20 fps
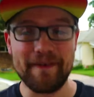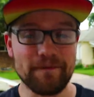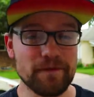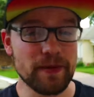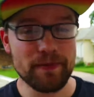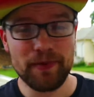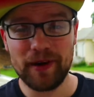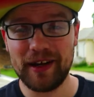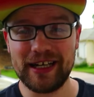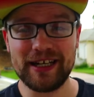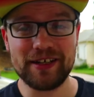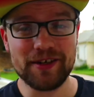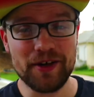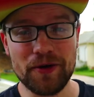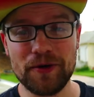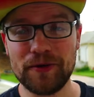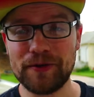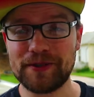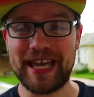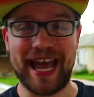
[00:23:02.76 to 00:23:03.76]
everybody
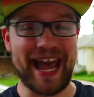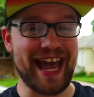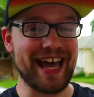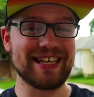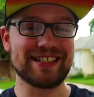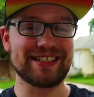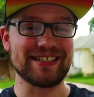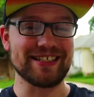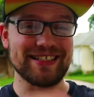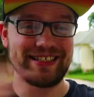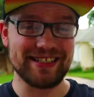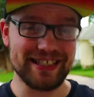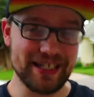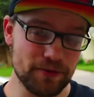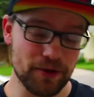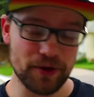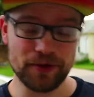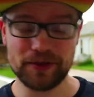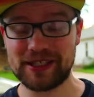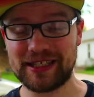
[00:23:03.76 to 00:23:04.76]
knows has
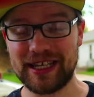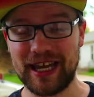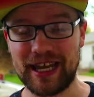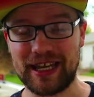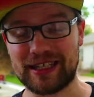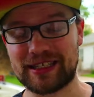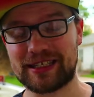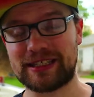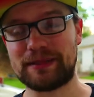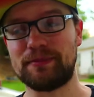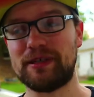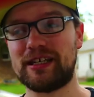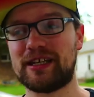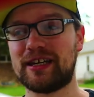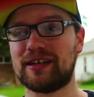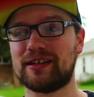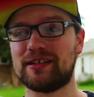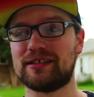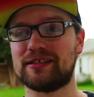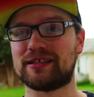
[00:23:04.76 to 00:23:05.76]
zero stakes,
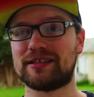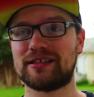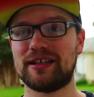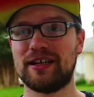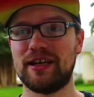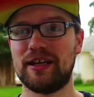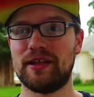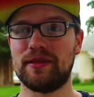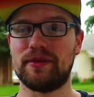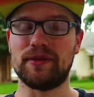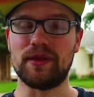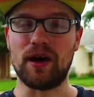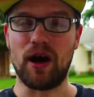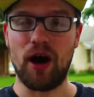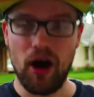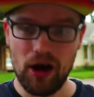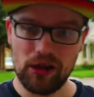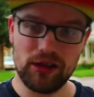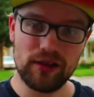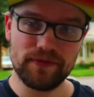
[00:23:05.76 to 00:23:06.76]
because
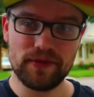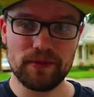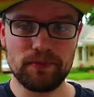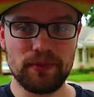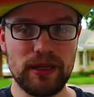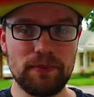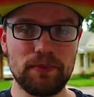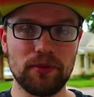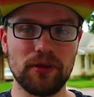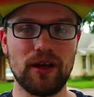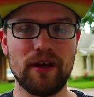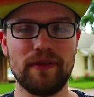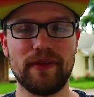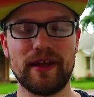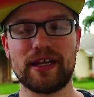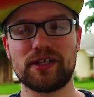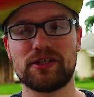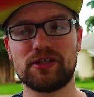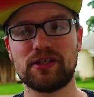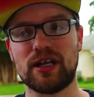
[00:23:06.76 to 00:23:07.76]
all of the people on
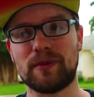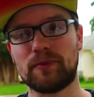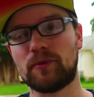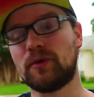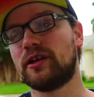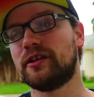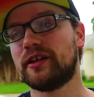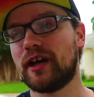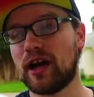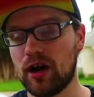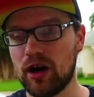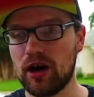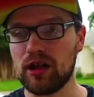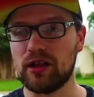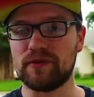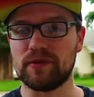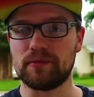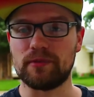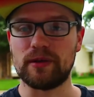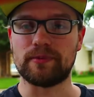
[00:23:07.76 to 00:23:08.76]
that ship, well, not
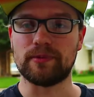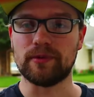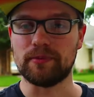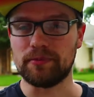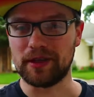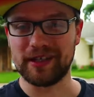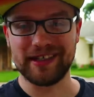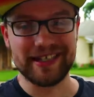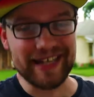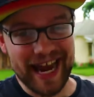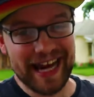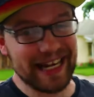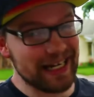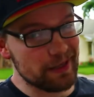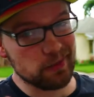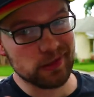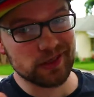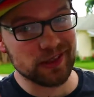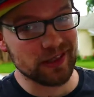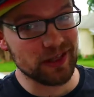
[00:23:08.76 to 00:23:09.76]
all of the people, but
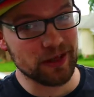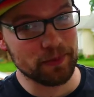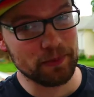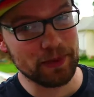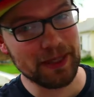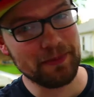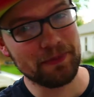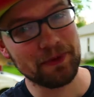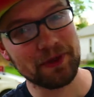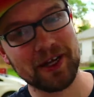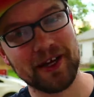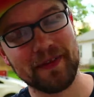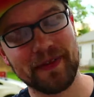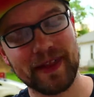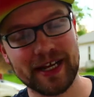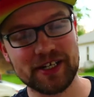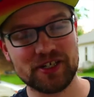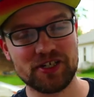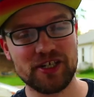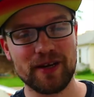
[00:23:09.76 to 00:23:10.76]
ninety percent of the people on
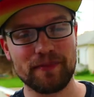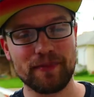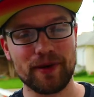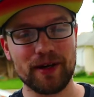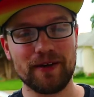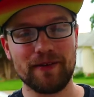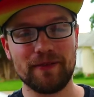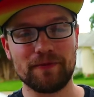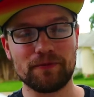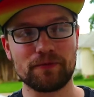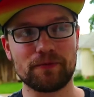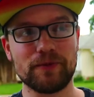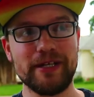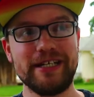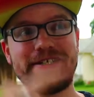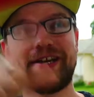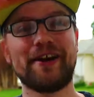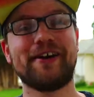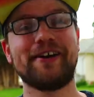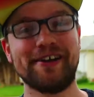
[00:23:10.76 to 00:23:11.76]
that ship
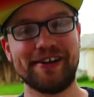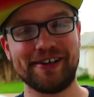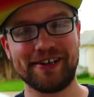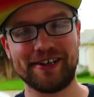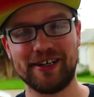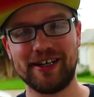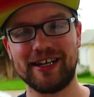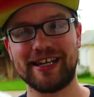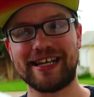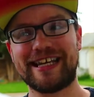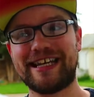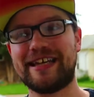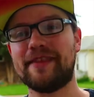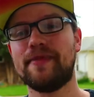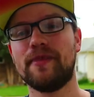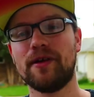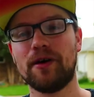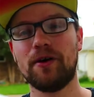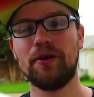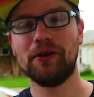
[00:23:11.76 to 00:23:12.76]
return
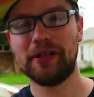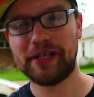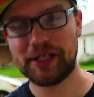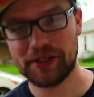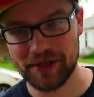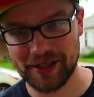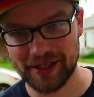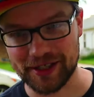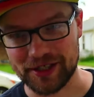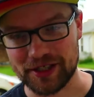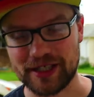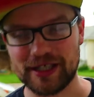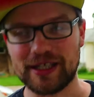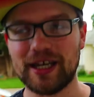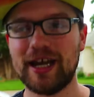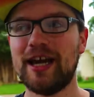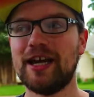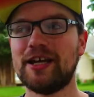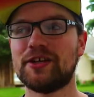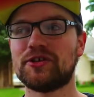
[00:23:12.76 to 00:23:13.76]
in the Holy Trilogy.
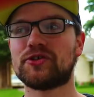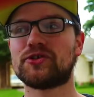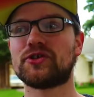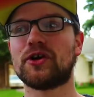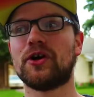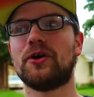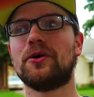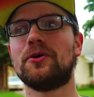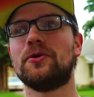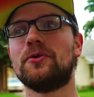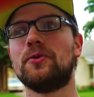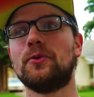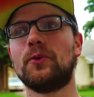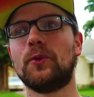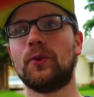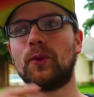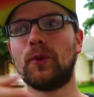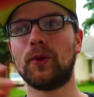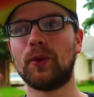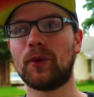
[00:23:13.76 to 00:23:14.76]
So
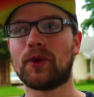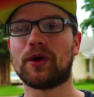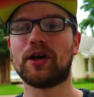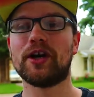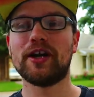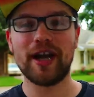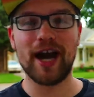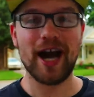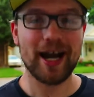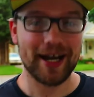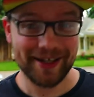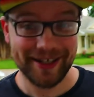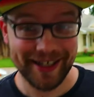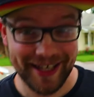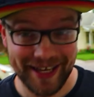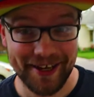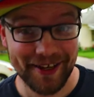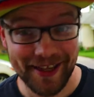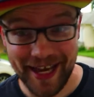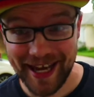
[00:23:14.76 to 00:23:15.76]
we're not going to
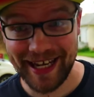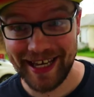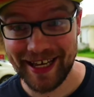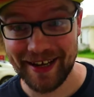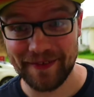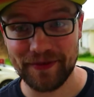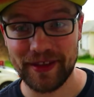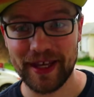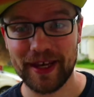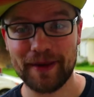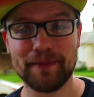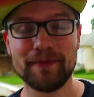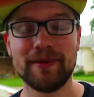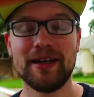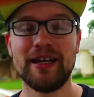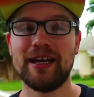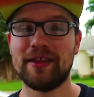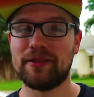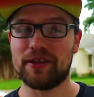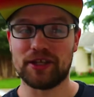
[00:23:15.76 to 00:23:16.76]
kill any of them.
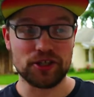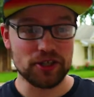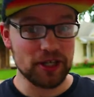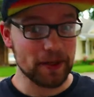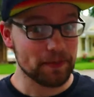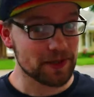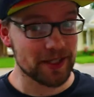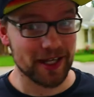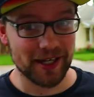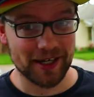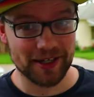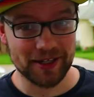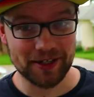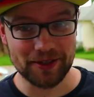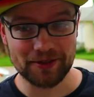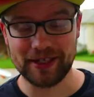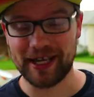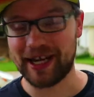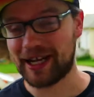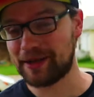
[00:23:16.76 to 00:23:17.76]
The ship's not going to
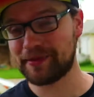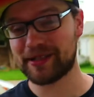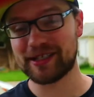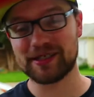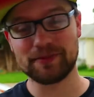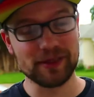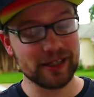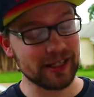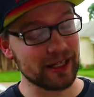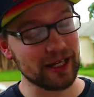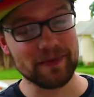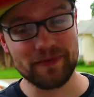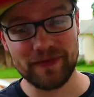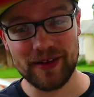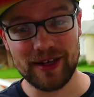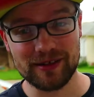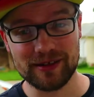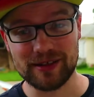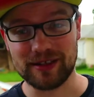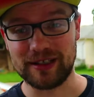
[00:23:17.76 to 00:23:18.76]
go down, because Millennium
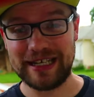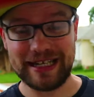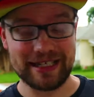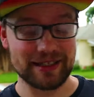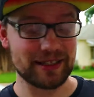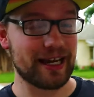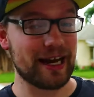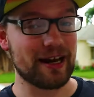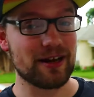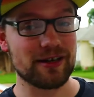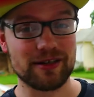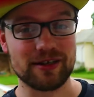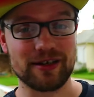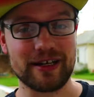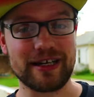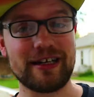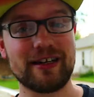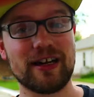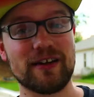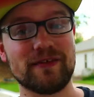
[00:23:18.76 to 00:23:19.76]
Falcon is a character
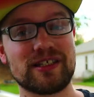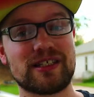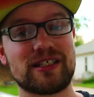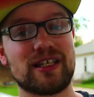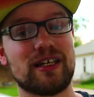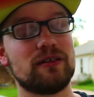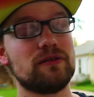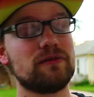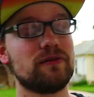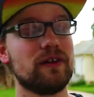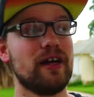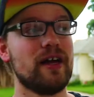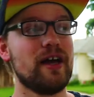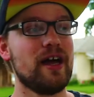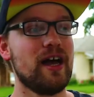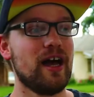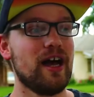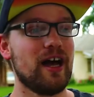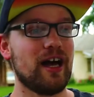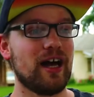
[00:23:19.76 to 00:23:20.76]
in and of itself.
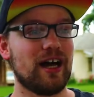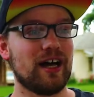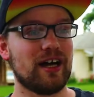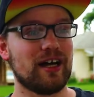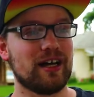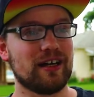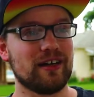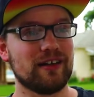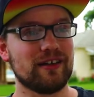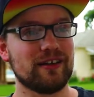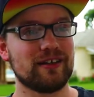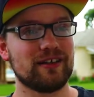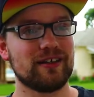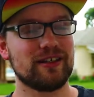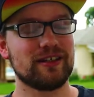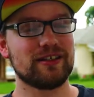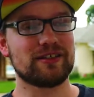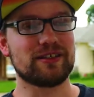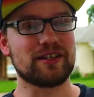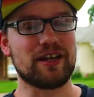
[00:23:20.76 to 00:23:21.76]
Uh,
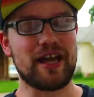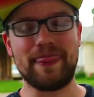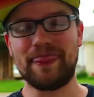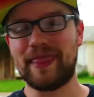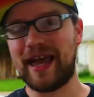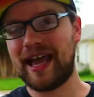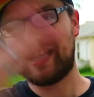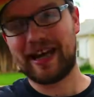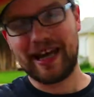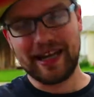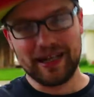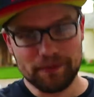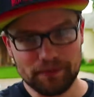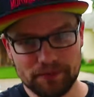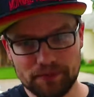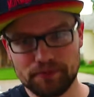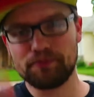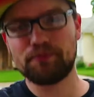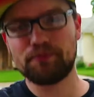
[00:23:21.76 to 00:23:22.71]
so, and that kind of